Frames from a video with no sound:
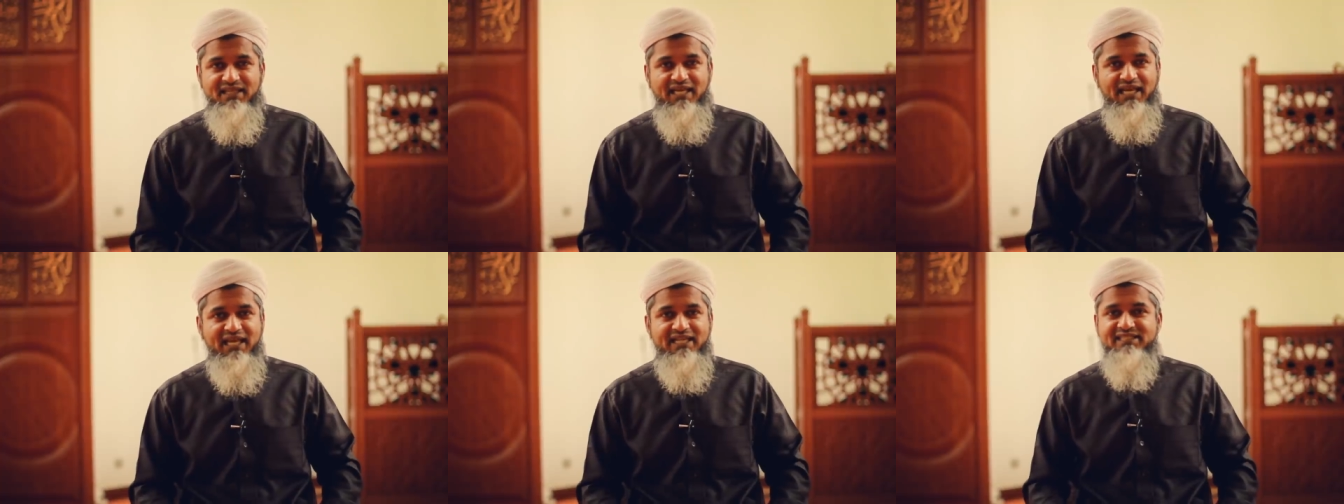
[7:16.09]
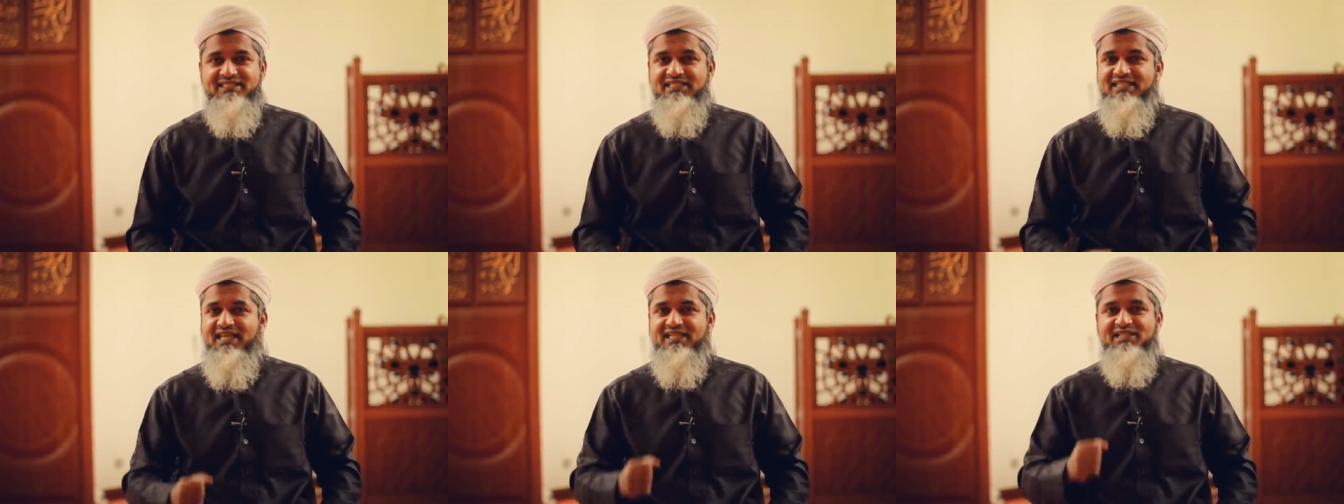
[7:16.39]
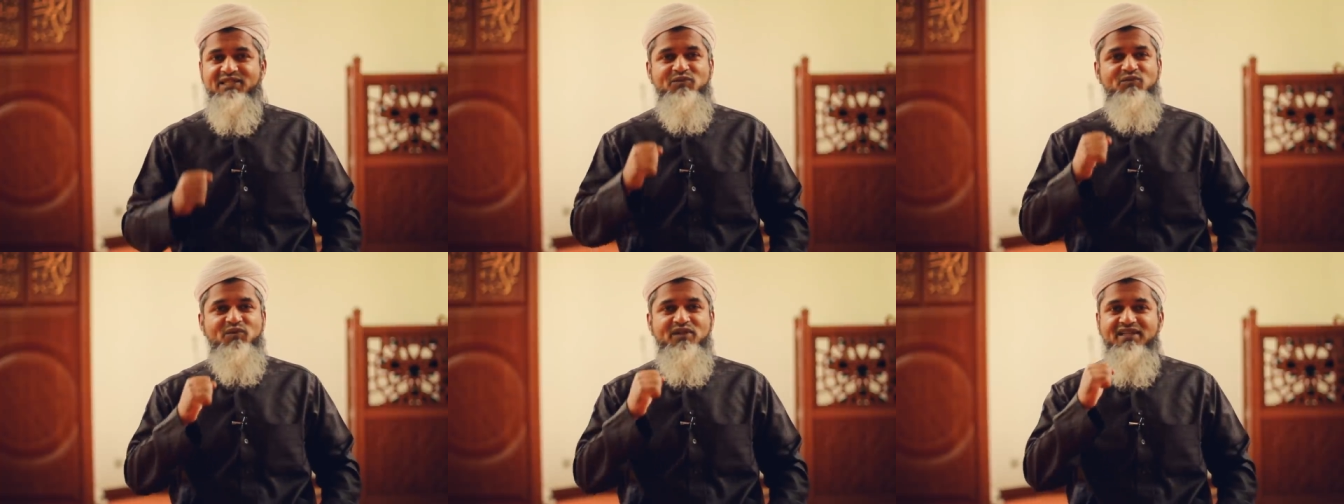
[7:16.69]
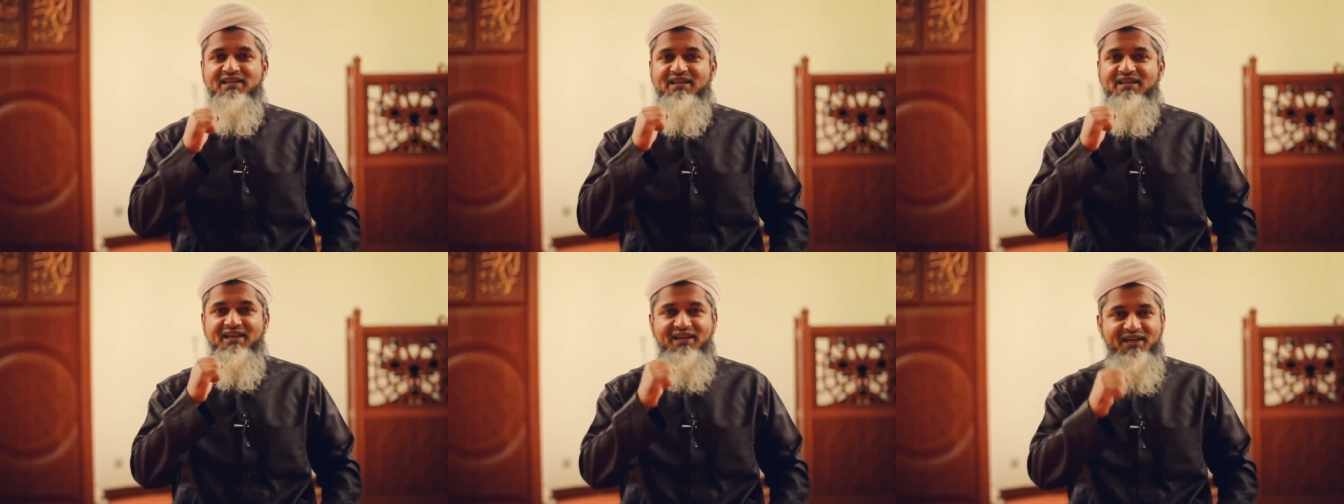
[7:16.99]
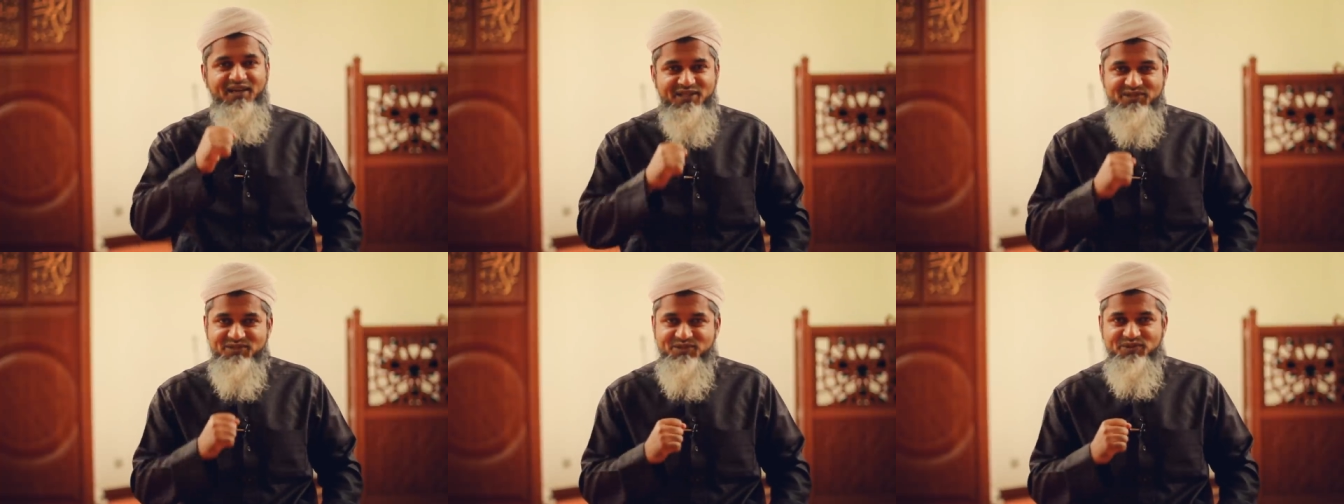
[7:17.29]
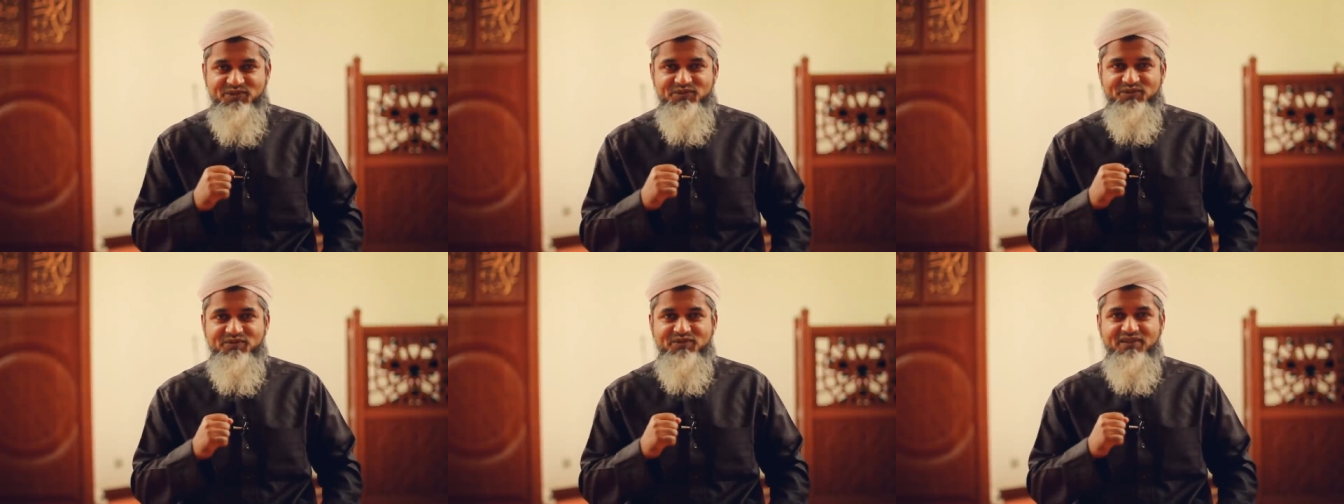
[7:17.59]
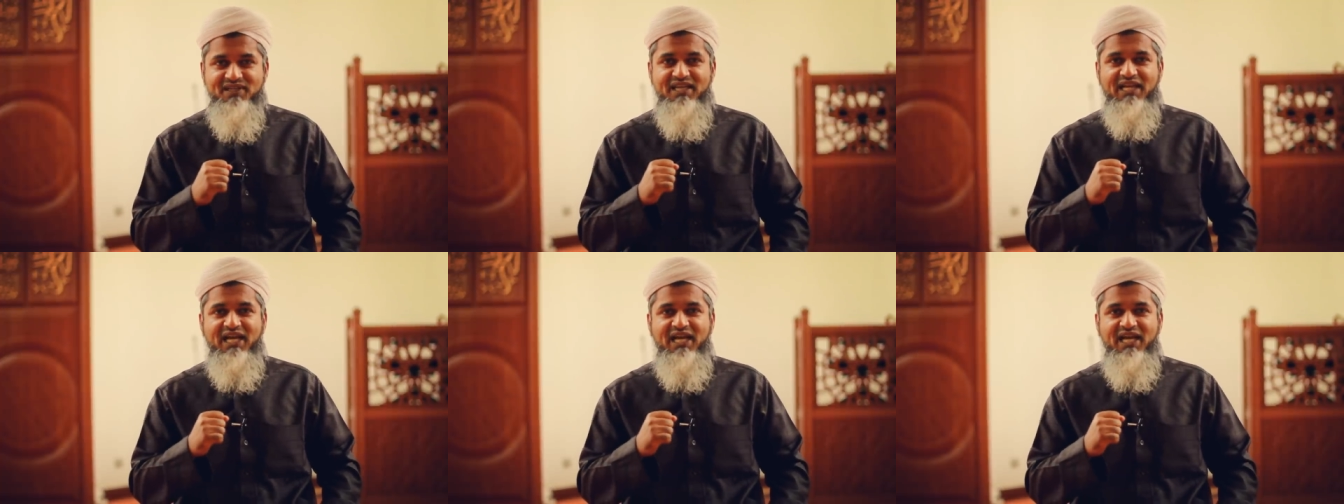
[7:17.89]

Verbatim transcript: And he said, I didn't want to hurt you.